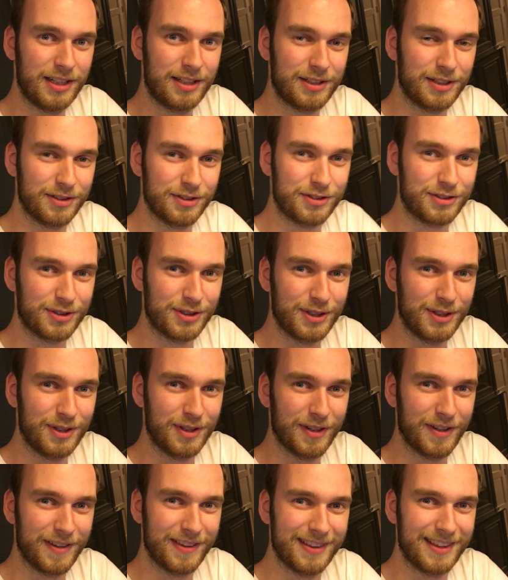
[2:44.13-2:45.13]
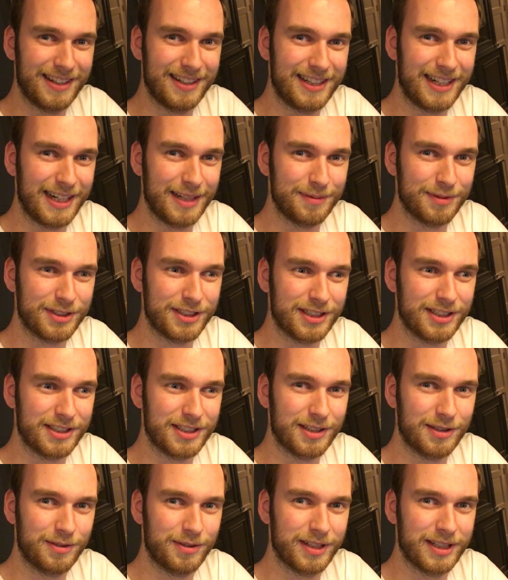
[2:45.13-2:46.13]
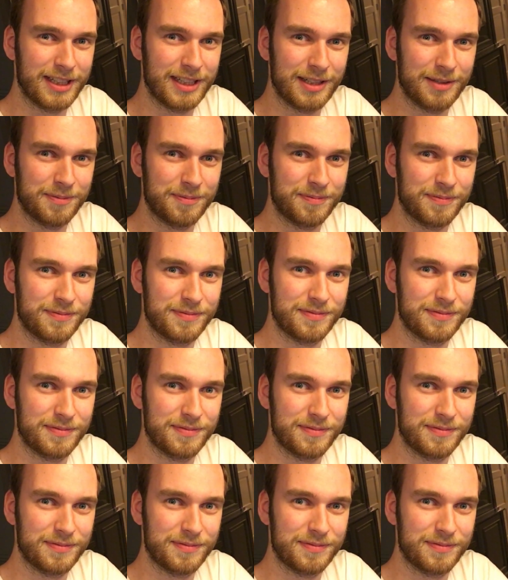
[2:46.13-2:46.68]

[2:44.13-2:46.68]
control the games so um,